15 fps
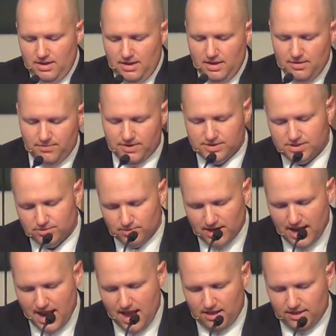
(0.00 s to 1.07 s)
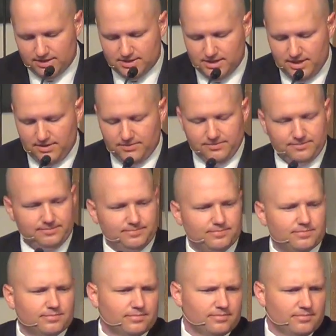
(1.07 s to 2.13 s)
if it's a reality,
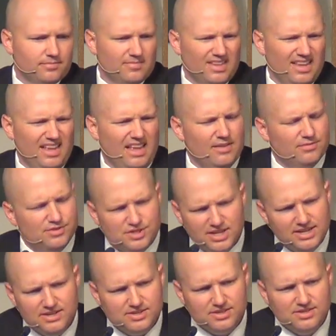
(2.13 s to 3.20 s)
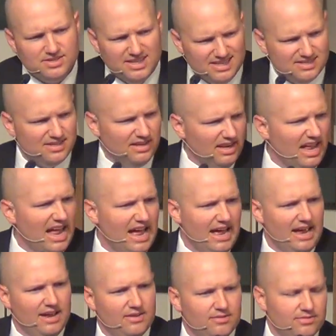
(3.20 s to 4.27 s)
if Jesus is
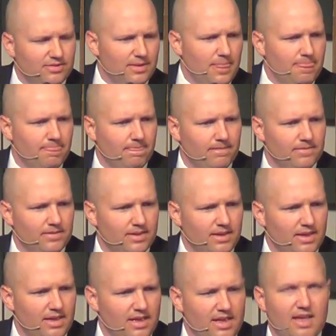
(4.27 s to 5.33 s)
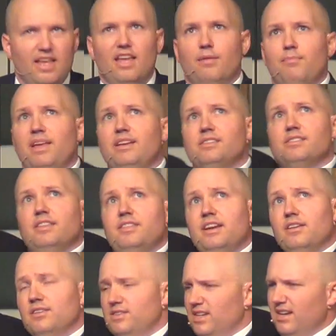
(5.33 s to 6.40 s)
alive, it means that
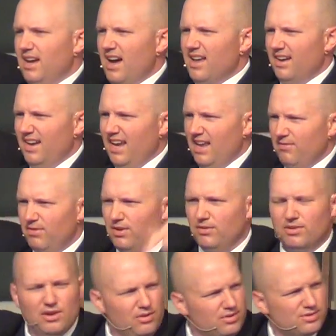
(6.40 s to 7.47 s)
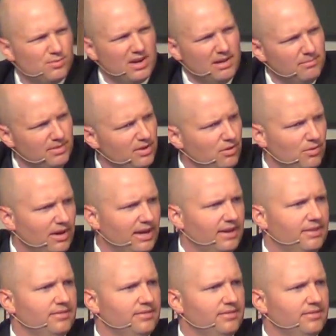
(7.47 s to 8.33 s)
there is a God in heaven who knows what I'm doing.